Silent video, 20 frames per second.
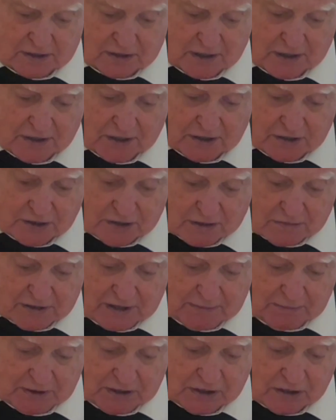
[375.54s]
a nice
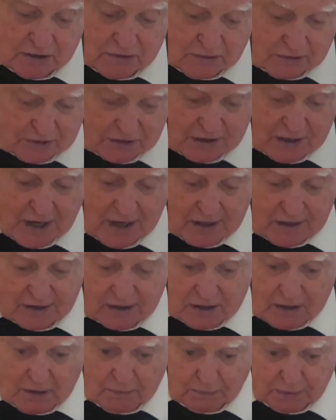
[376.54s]
creamy sauce there, and it
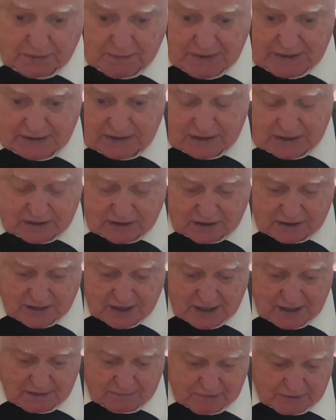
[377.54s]
complements the
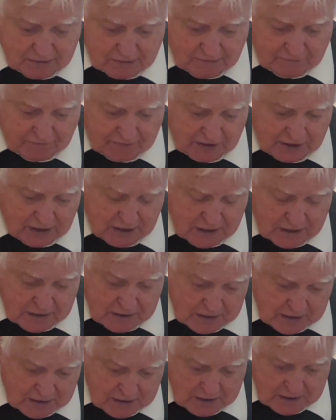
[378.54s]
steak beautifully.
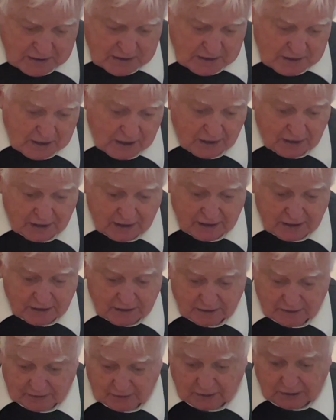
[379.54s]
I like
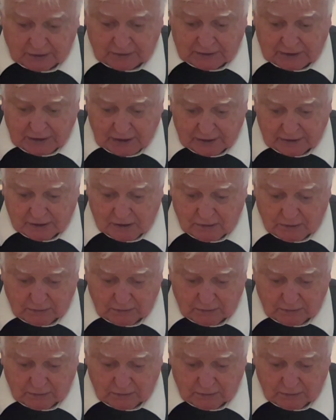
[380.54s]
the whole